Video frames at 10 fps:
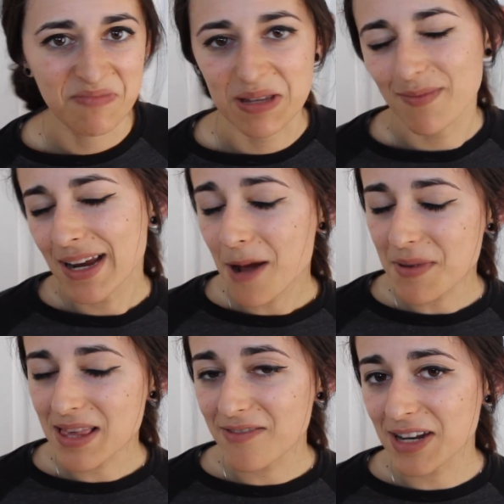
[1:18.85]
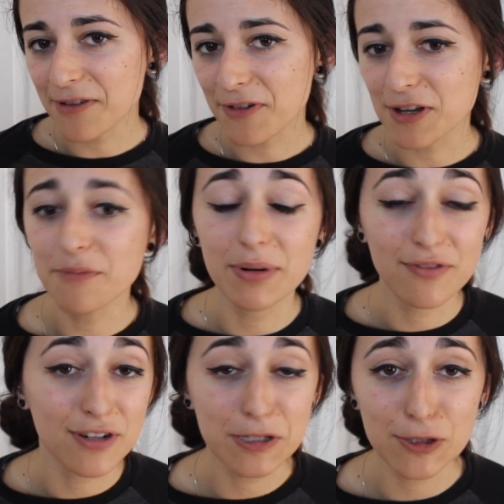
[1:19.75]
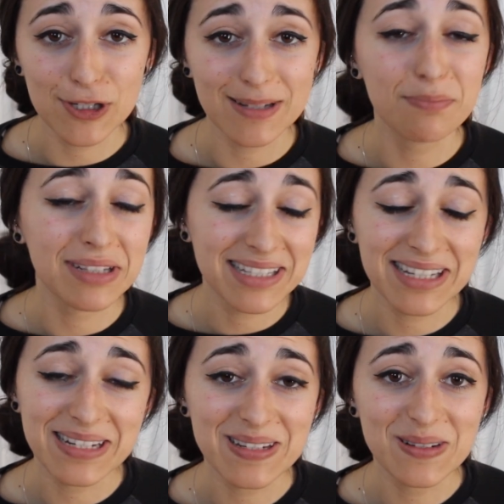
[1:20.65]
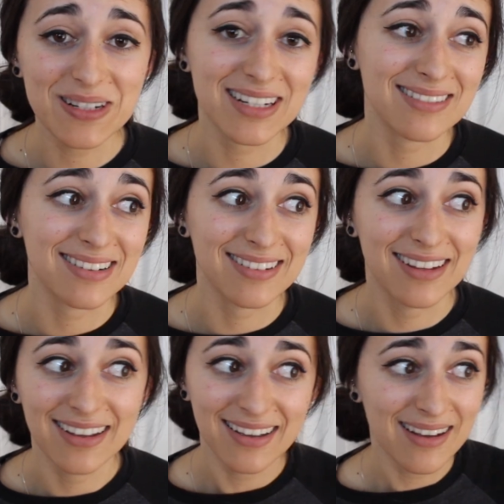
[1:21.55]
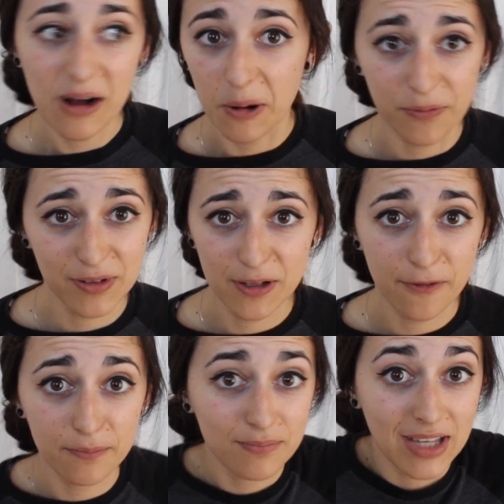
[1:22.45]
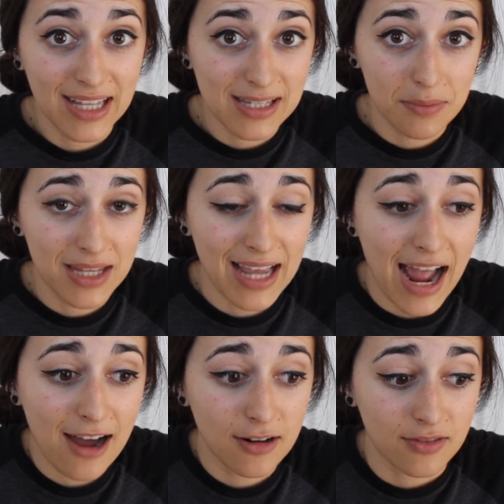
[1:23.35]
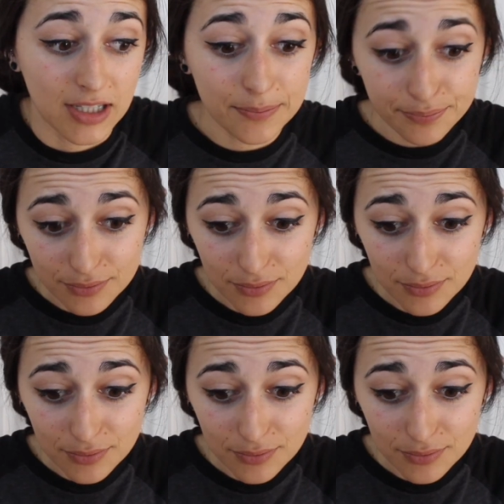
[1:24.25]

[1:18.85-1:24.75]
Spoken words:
this may not be the video for you, but if you're interested, please stay tuned and hopefully you'll get something out of it.